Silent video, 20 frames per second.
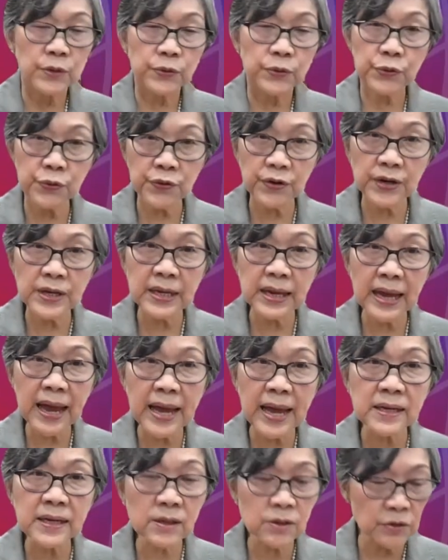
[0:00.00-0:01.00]
Three
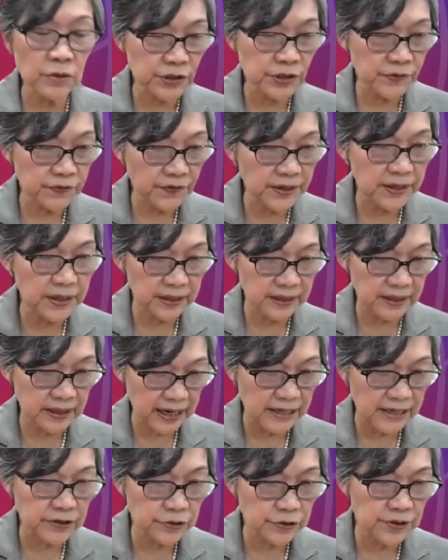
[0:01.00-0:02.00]
Anglosphere
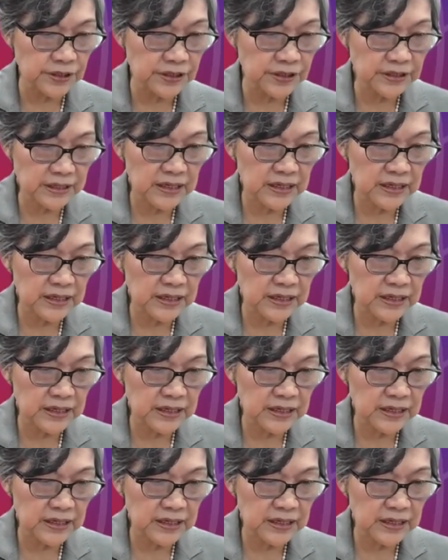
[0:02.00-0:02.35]
countries